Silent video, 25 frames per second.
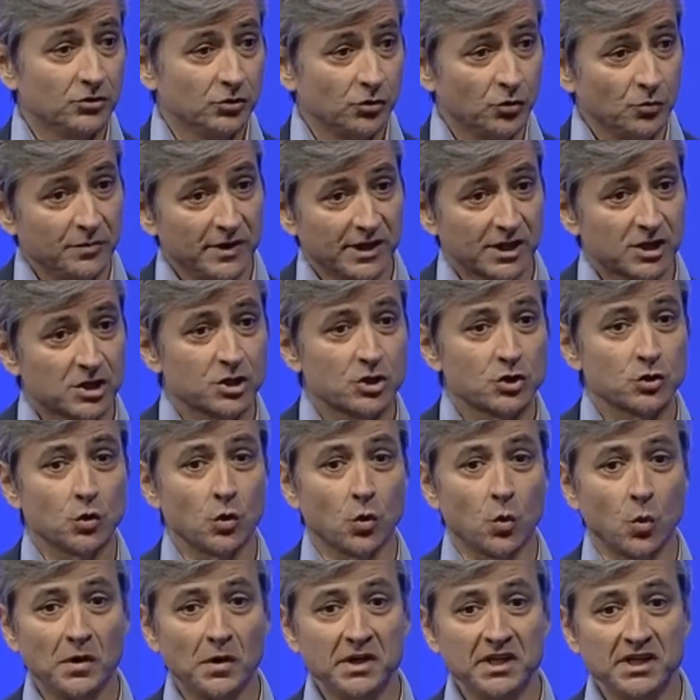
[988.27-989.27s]
to make
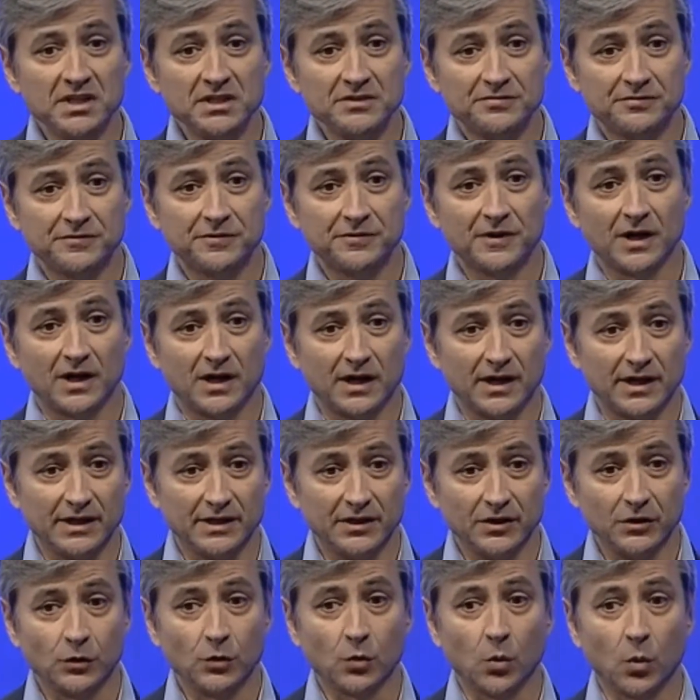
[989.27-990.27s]
sure we
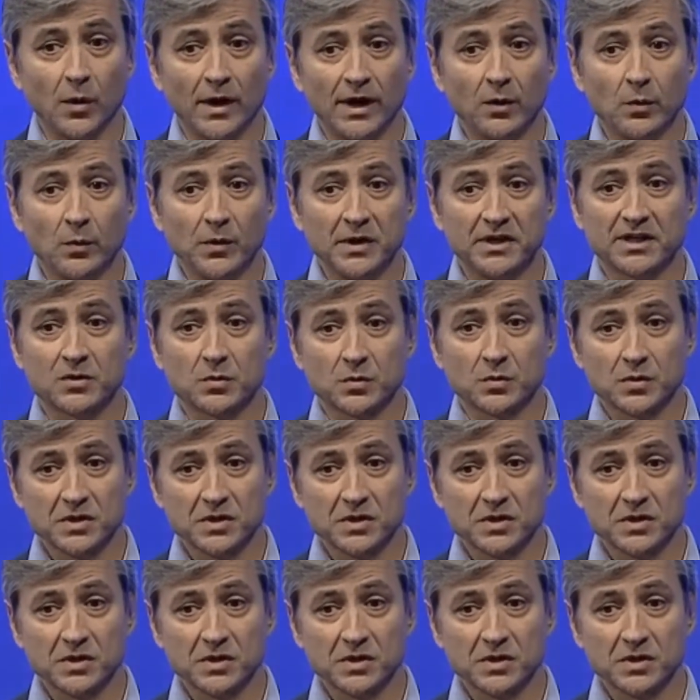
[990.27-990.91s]
define the way we can